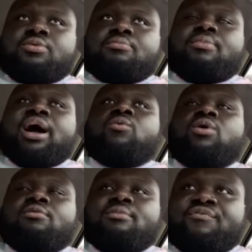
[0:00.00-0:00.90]
my
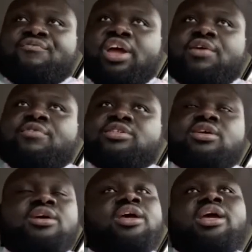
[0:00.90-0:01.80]
one of my
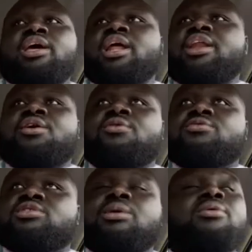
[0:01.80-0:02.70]
favorites, and I
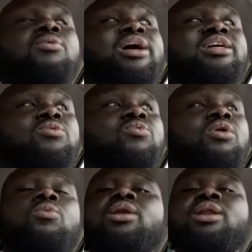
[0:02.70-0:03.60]
know some of the wrestling
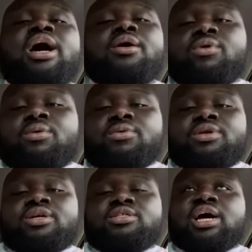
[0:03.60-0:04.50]
world would not agree with
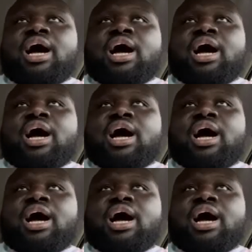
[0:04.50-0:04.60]
this.